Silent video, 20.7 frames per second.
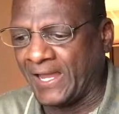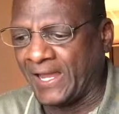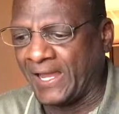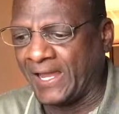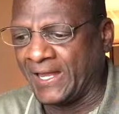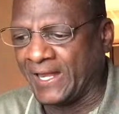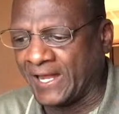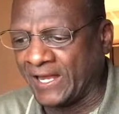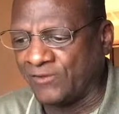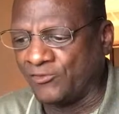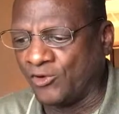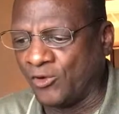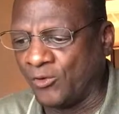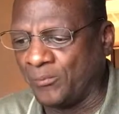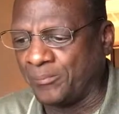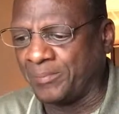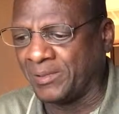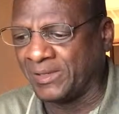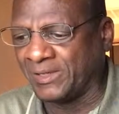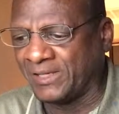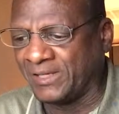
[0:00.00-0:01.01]
and I
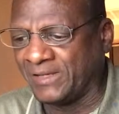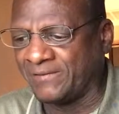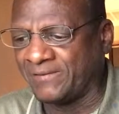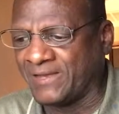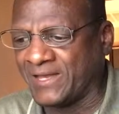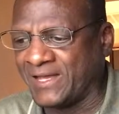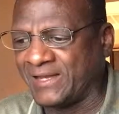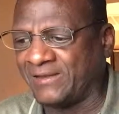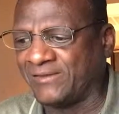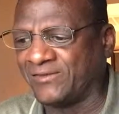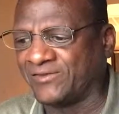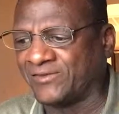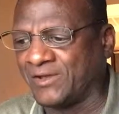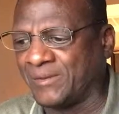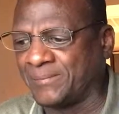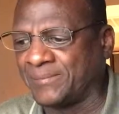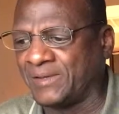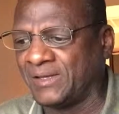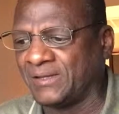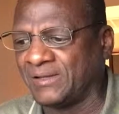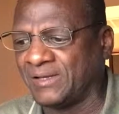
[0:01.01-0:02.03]
don't believe that is
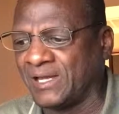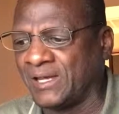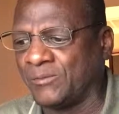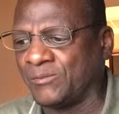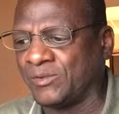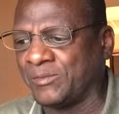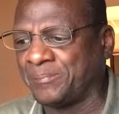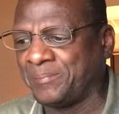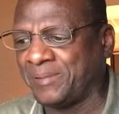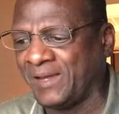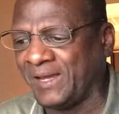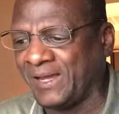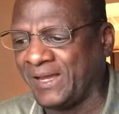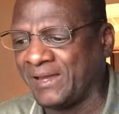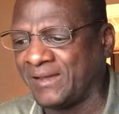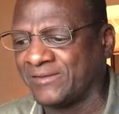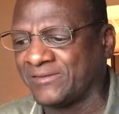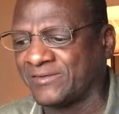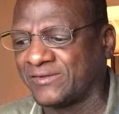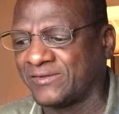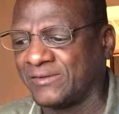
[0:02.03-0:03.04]
something that would
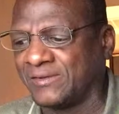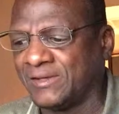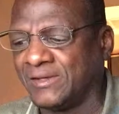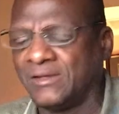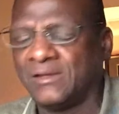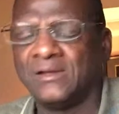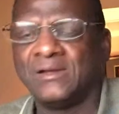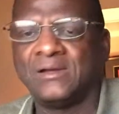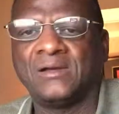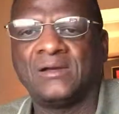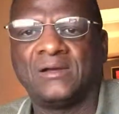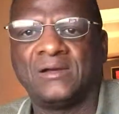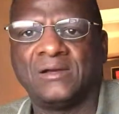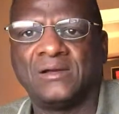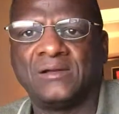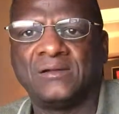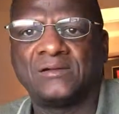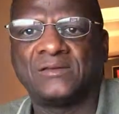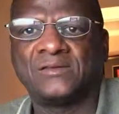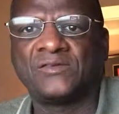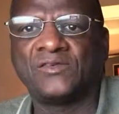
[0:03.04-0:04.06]
pass
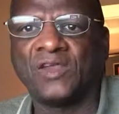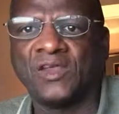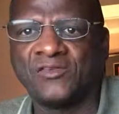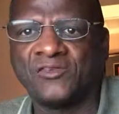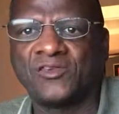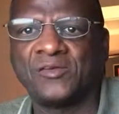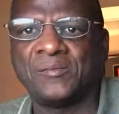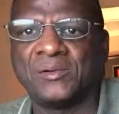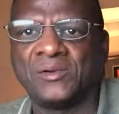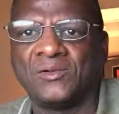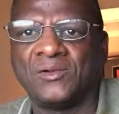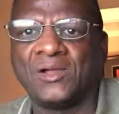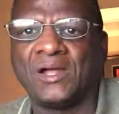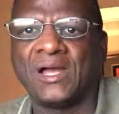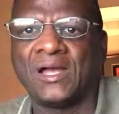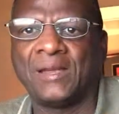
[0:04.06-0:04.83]
testable